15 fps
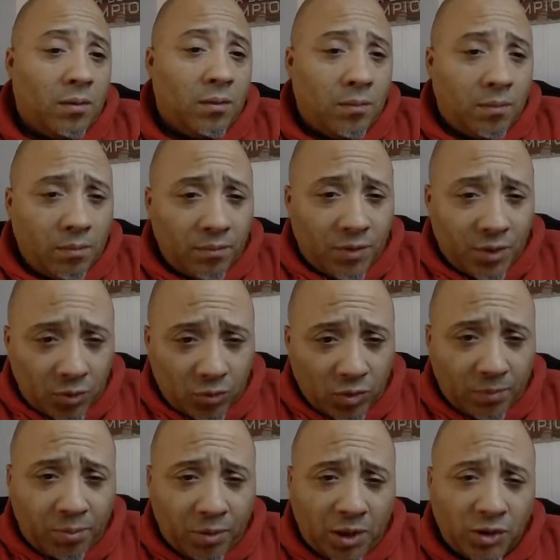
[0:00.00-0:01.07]
the
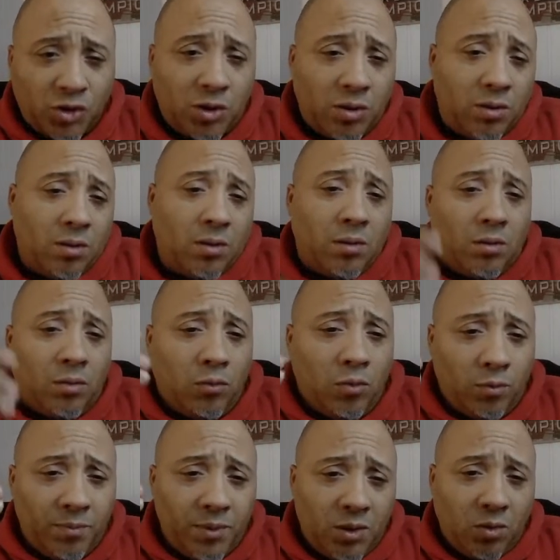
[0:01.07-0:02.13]
grip pressure. We'll
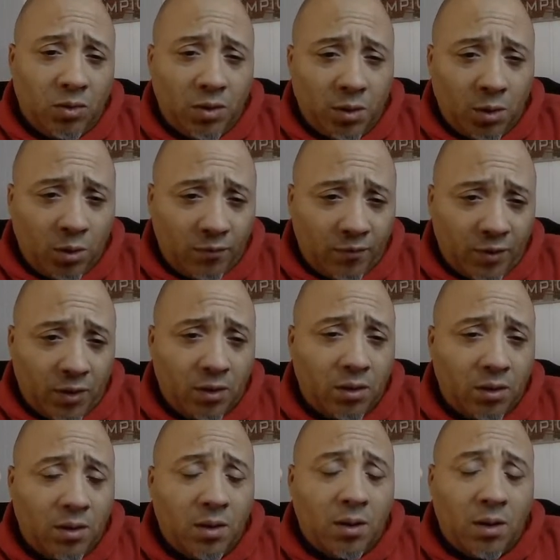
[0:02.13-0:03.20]
be going over
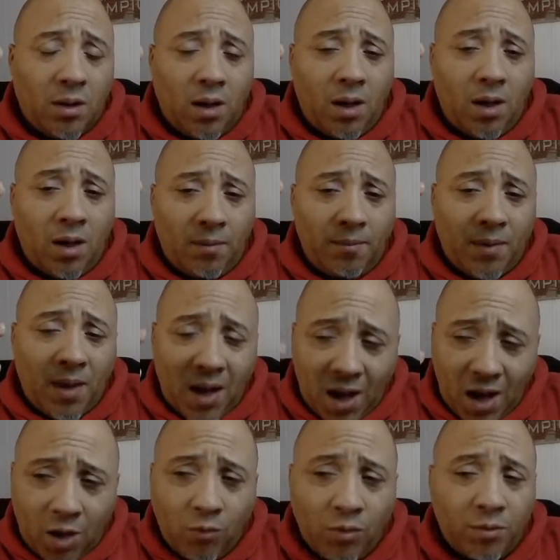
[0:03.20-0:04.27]

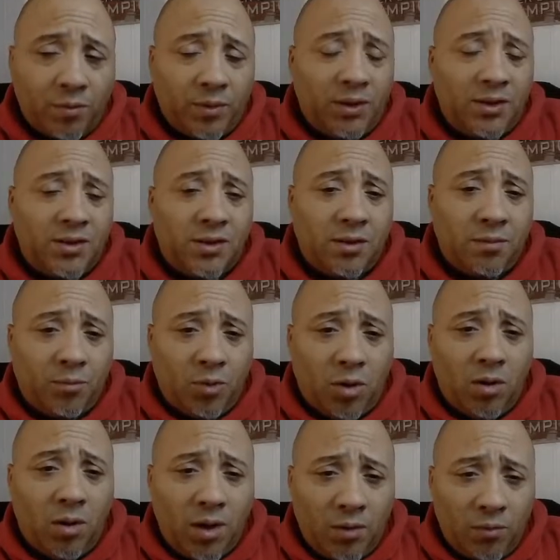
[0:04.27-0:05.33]
how we're releasing the
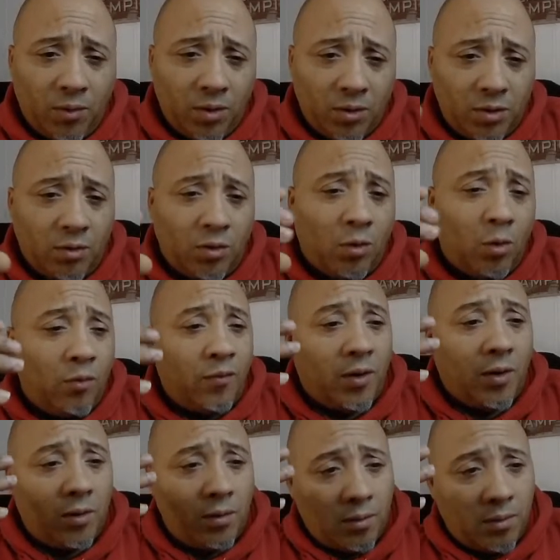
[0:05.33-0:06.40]
ball, and we're gonna go
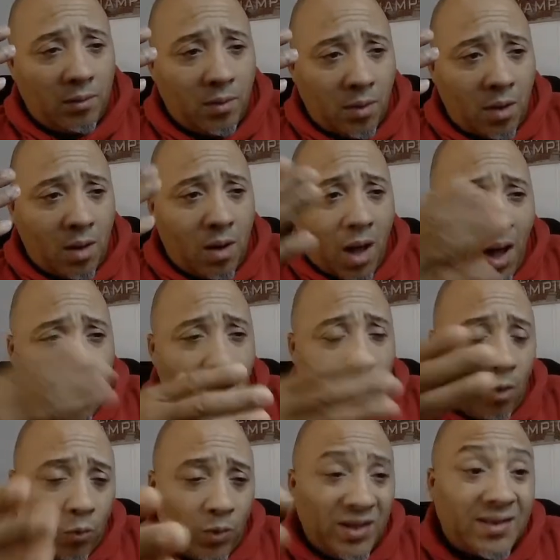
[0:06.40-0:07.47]
over how
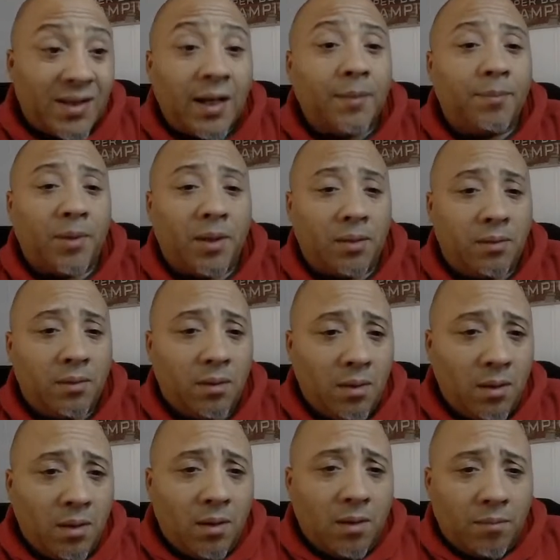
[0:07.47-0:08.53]
we tape it.
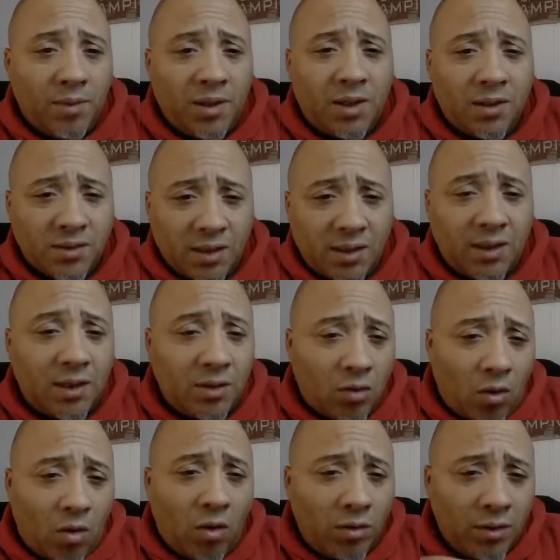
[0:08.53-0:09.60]
Because again,
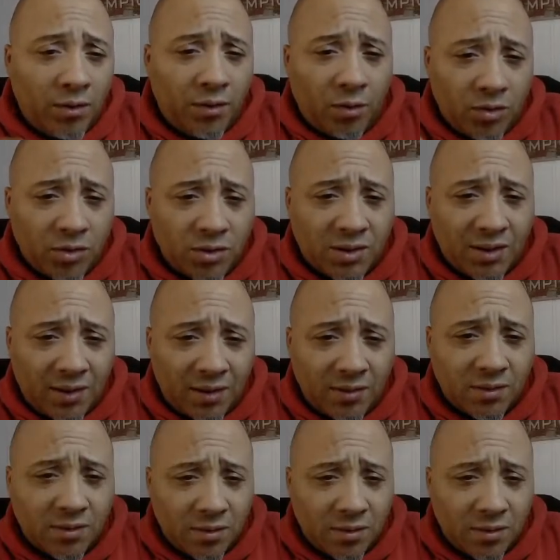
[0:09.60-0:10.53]
all of those things